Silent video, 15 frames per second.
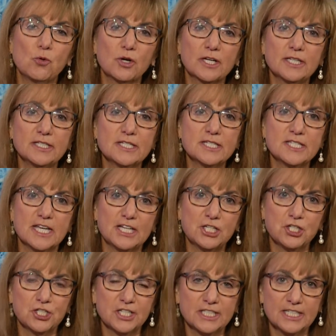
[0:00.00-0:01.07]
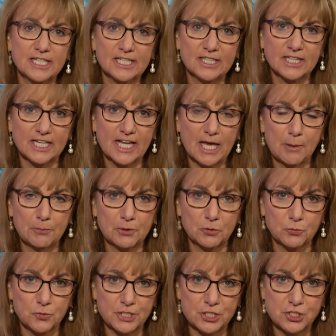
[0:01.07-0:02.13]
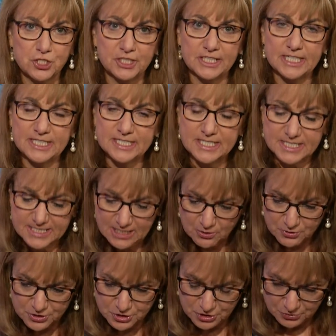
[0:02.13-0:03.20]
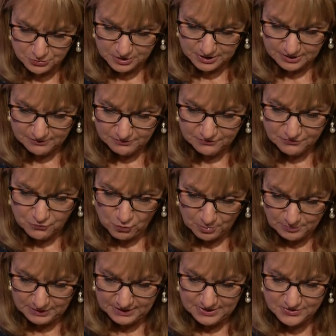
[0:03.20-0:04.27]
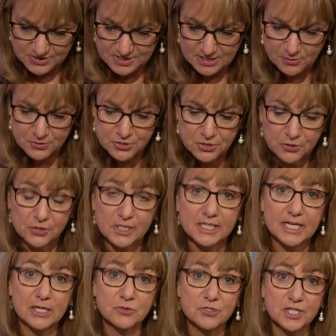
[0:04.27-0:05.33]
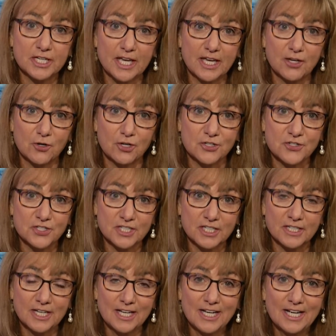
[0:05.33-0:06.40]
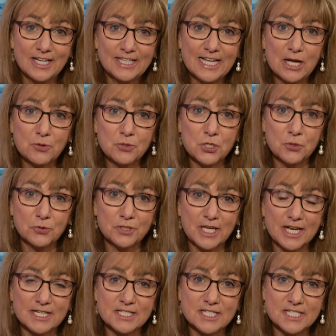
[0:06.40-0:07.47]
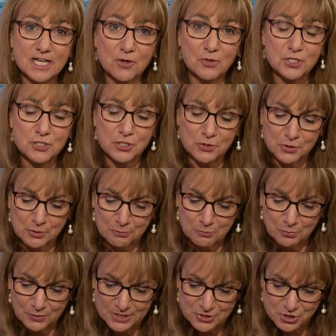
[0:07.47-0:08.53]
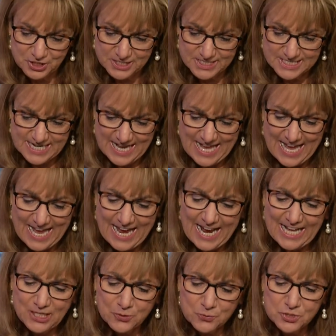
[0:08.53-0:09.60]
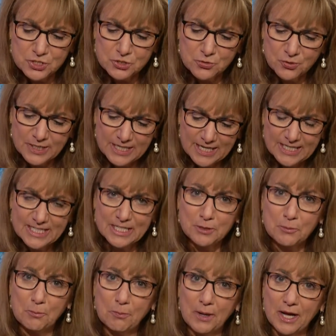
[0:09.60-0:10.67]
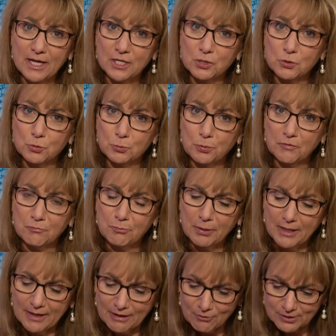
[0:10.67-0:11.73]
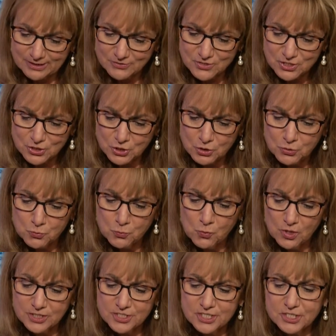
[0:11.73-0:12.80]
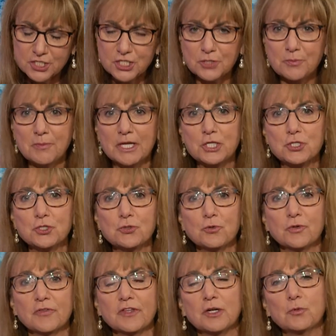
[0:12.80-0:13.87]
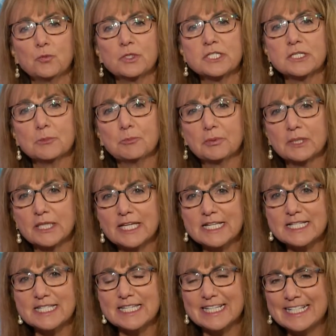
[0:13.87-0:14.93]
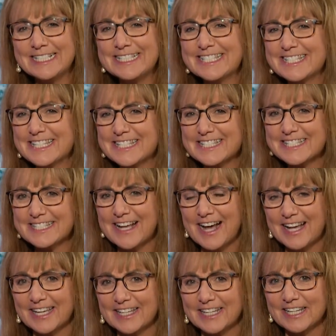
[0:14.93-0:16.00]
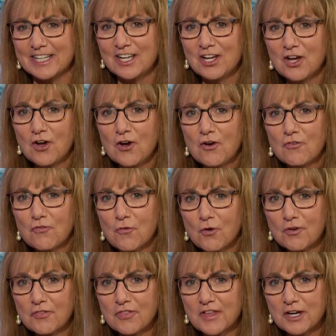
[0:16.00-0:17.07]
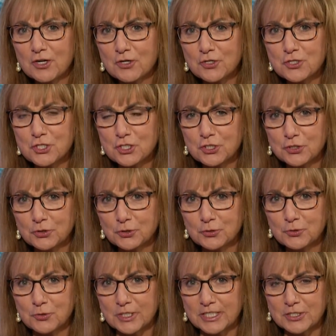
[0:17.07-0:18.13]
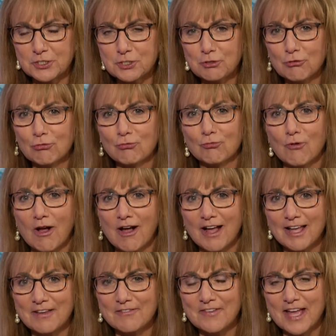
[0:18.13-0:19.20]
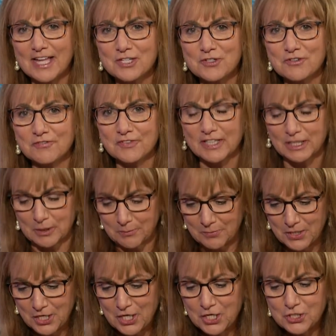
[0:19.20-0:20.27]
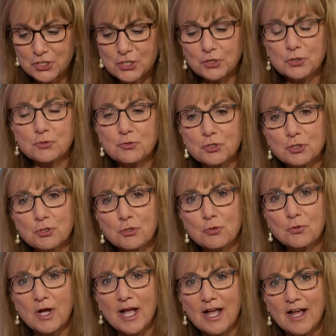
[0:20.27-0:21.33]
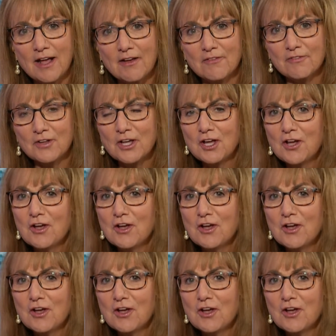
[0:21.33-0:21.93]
organization in the Capital Region in Saratoga, formerly the Saratoga County ARC, now known as Saratoga Bridges. And it was created by a group of parents who wanted to make sure there was a place in society for their children to thrive and develop. Children who have